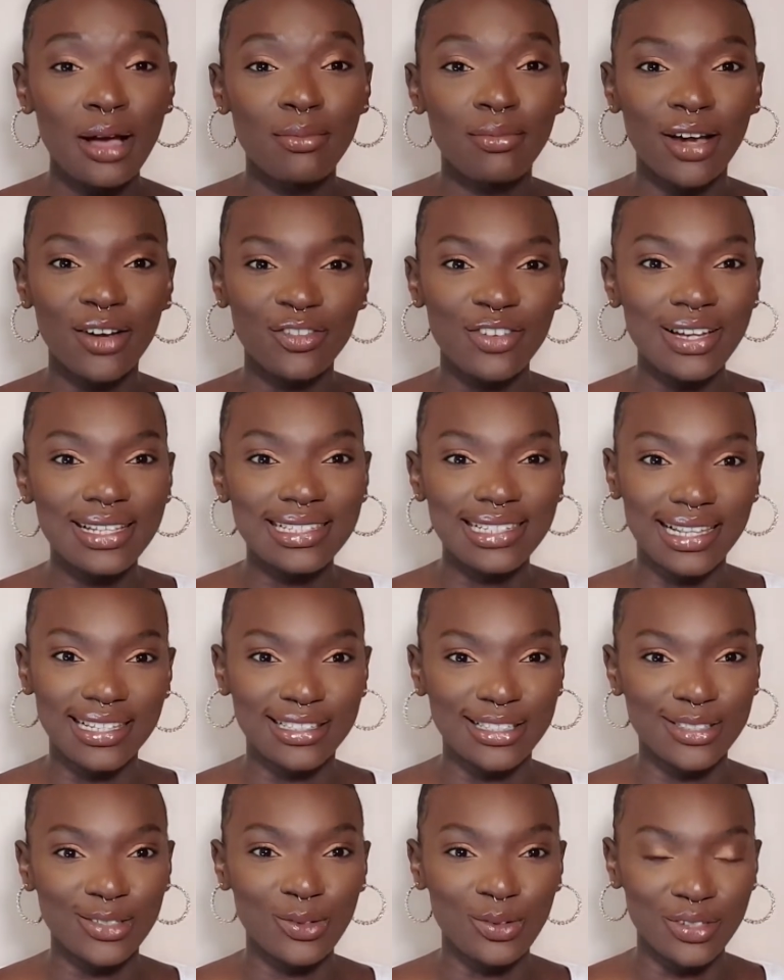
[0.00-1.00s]
My friend says
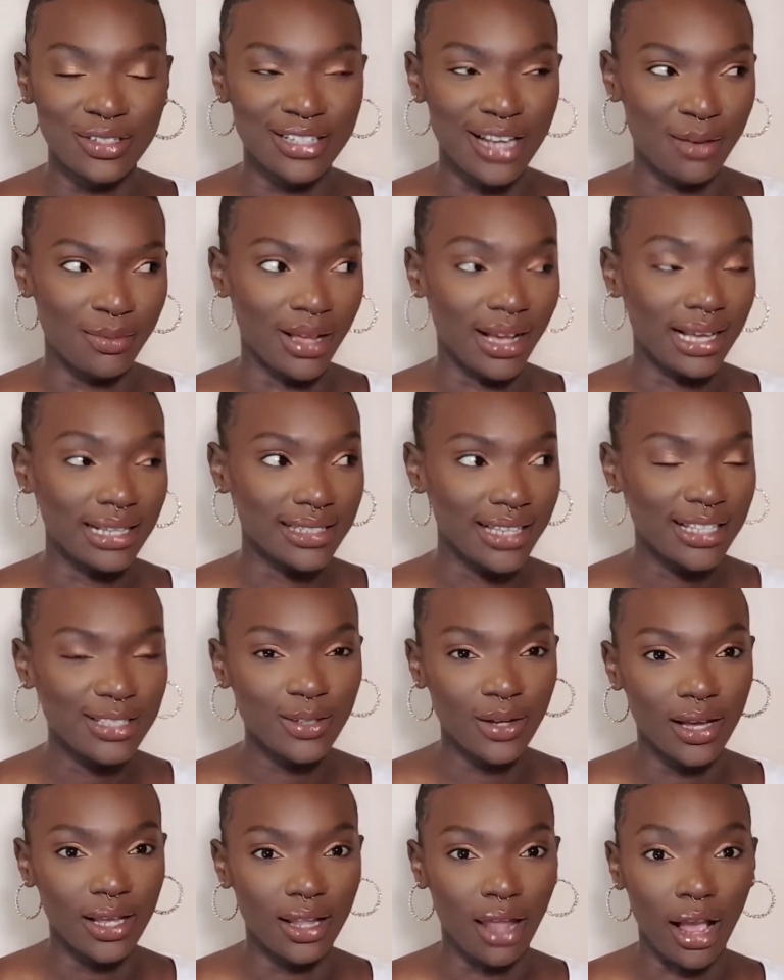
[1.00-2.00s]
this all the time. Like, I say to
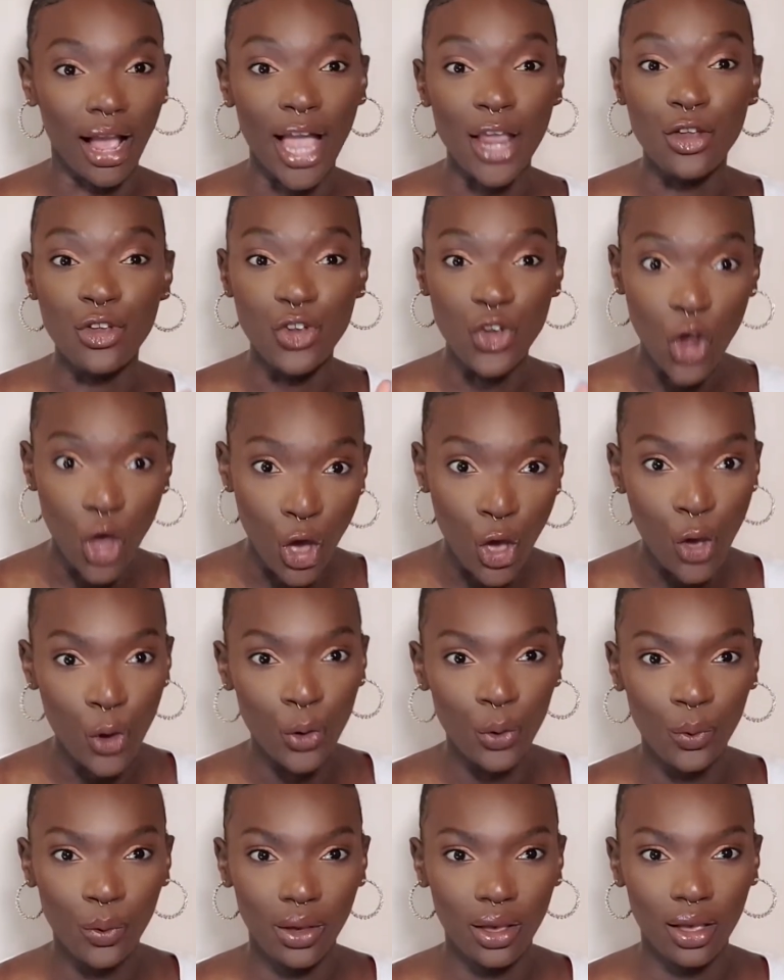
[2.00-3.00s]
her, like, I
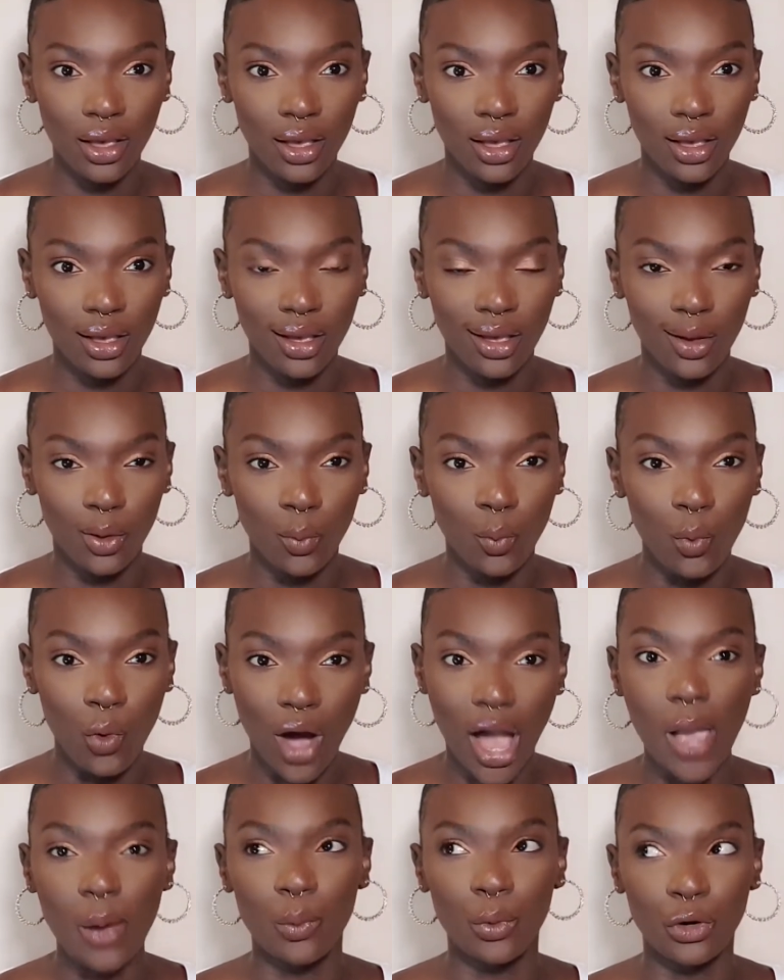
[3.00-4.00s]
know
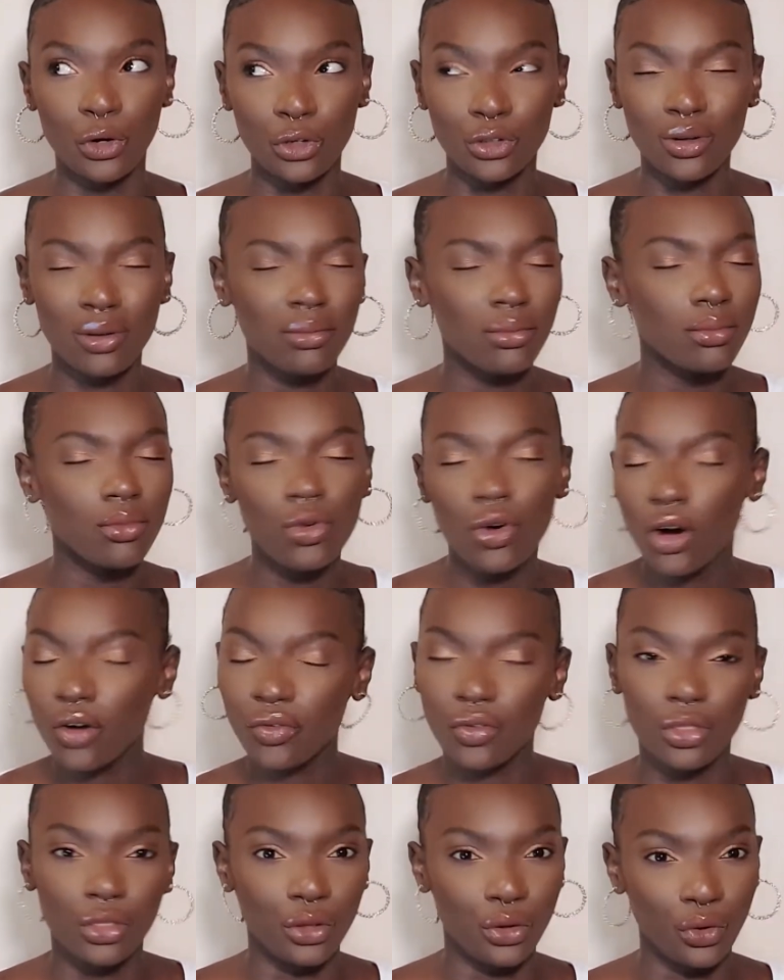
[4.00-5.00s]
what I wanted more
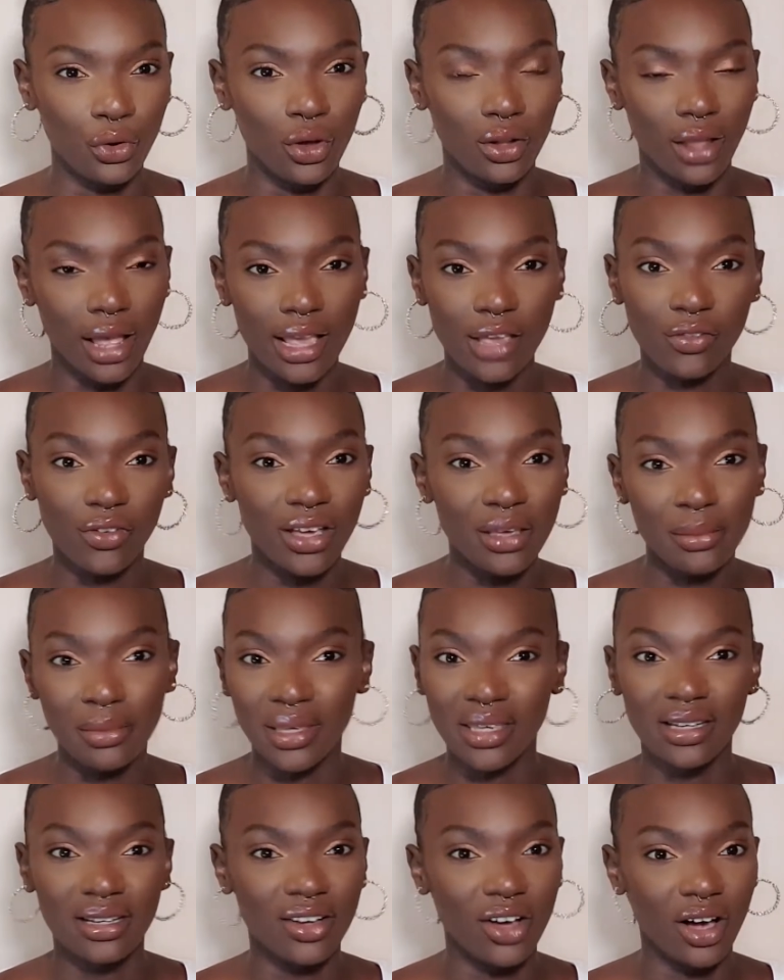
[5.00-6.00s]
often than not. Like, if I
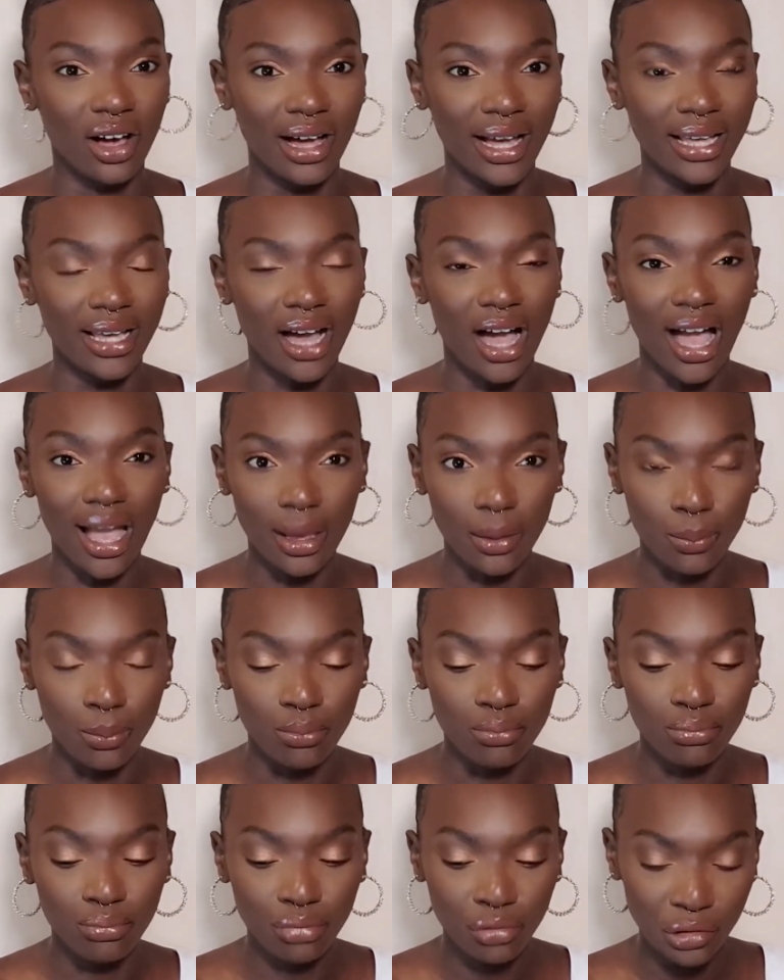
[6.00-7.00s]
meet a guy, I
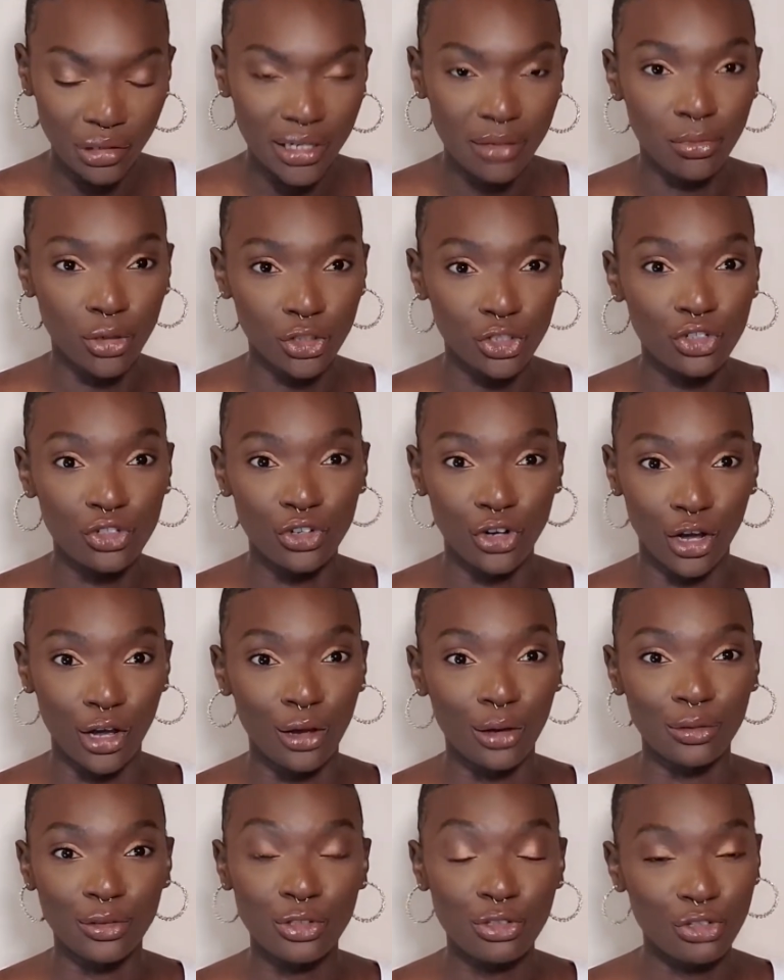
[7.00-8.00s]
pretty much
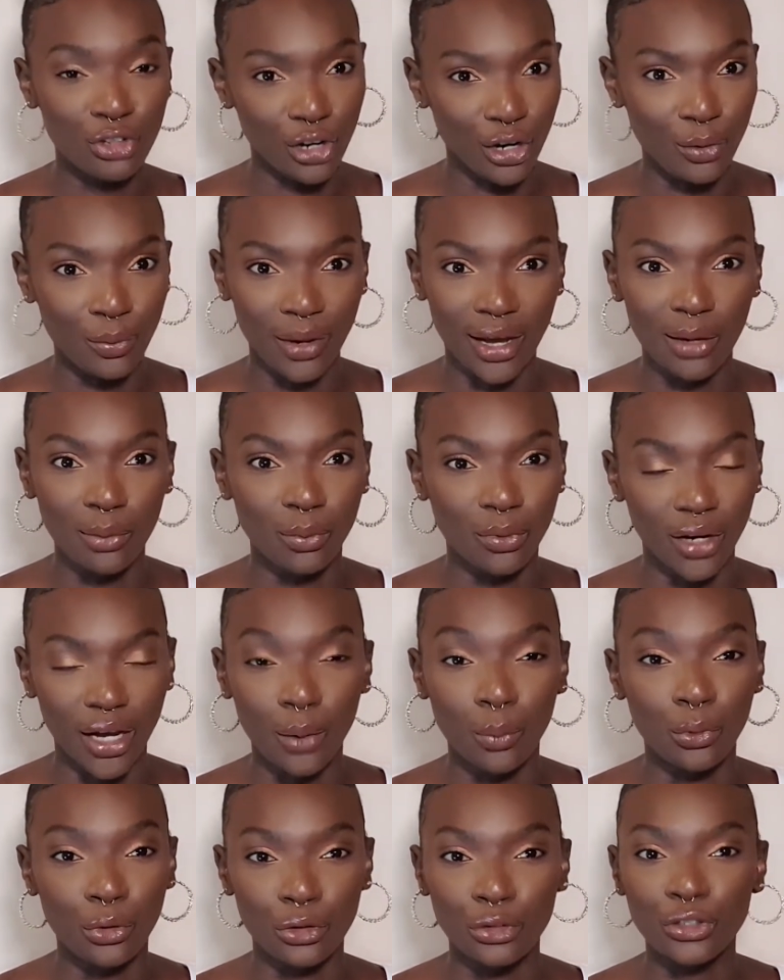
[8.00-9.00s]
know straight away what I
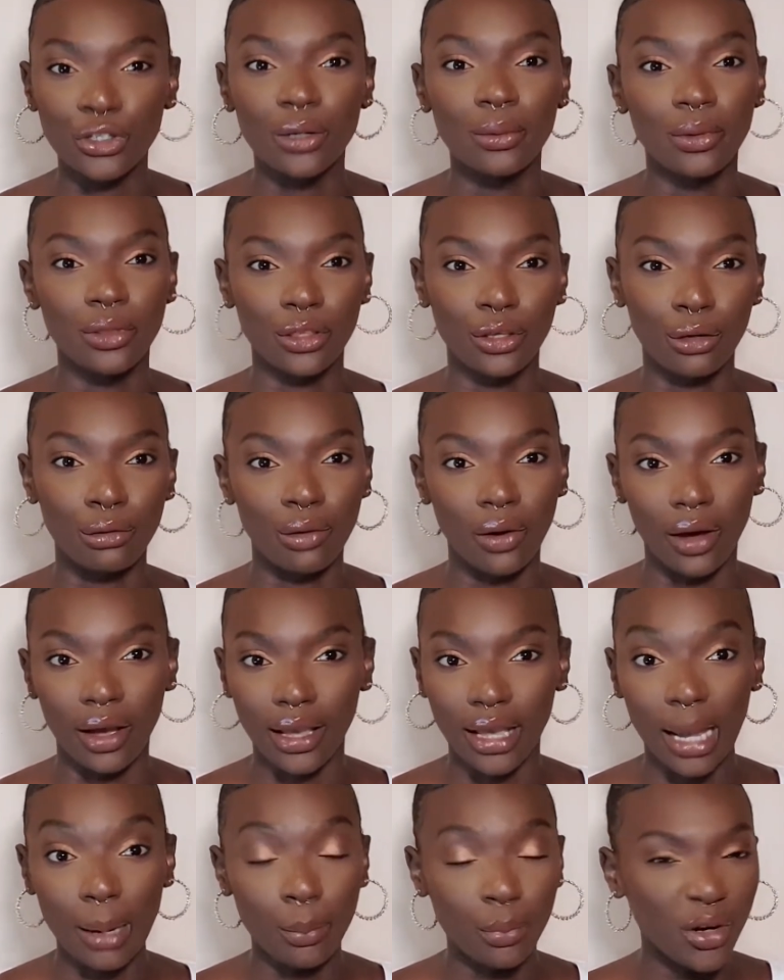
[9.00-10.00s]
want to do with you.
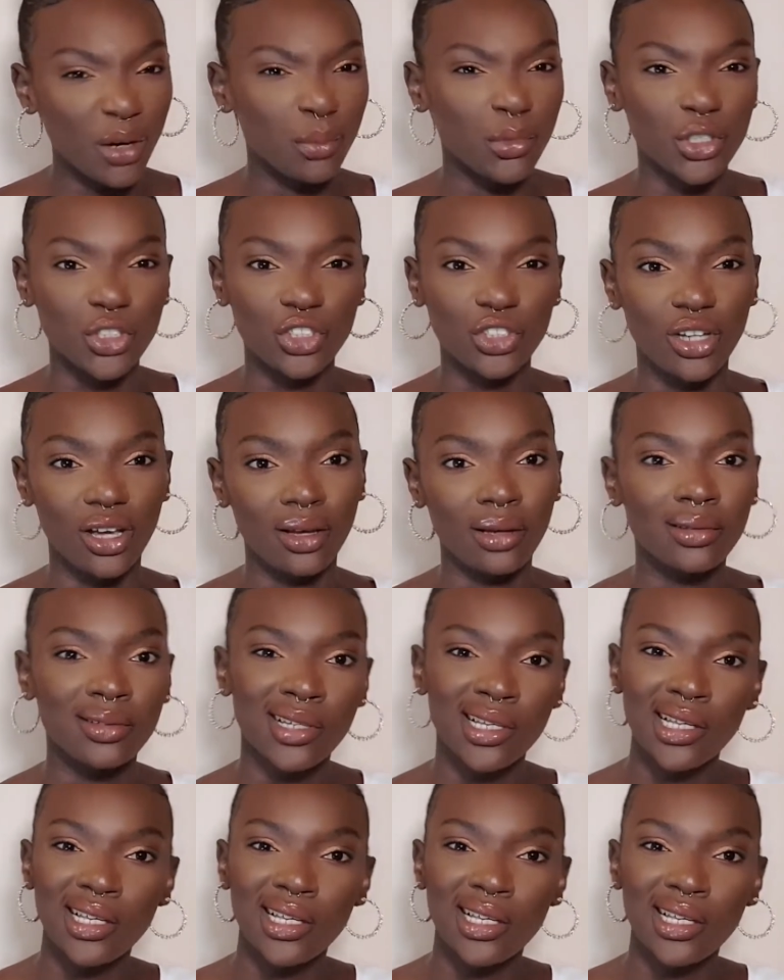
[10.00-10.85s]
Like, I pretty much know,